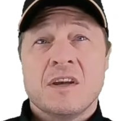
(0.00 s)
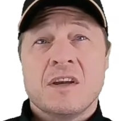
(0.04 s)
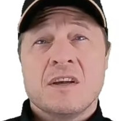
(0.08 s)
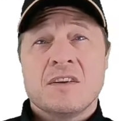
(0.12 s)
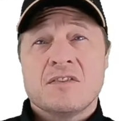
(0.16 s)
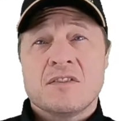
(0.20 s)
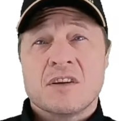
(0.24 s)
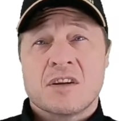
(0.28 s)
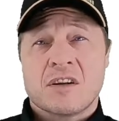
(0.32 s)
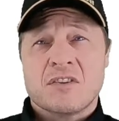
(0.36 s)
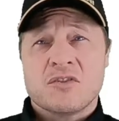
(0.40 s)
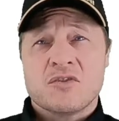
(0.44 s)

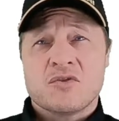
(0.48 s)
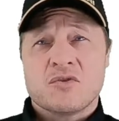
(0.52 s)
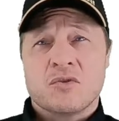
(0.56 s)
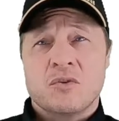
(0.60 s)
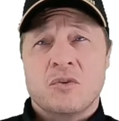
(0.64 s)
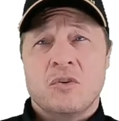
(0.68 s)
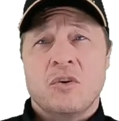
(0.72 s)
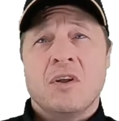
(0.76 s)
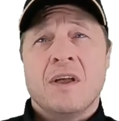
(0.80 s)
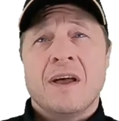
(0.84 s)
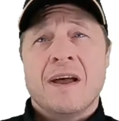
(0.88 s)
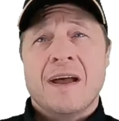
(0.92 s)
to
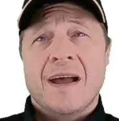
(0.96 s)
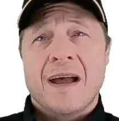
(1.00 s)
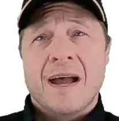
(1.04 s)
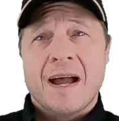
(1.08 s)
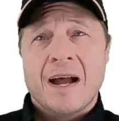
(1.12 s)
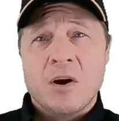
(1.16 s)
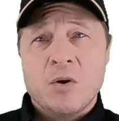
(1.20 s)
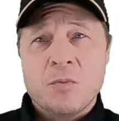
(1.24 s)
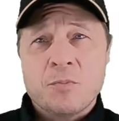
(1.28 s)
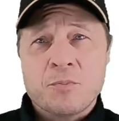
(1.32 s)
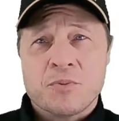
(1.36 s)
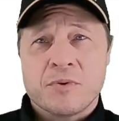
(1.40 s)
control
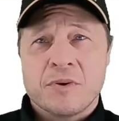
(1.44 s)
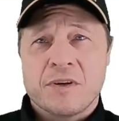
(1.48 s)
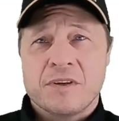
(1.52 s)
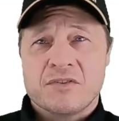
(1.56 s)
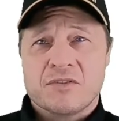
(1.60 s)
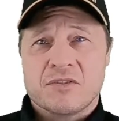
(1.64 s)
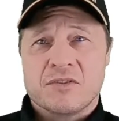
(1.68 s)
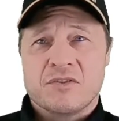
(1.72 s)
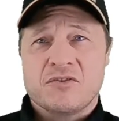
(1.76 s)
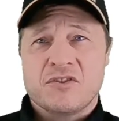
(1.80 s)
how prints are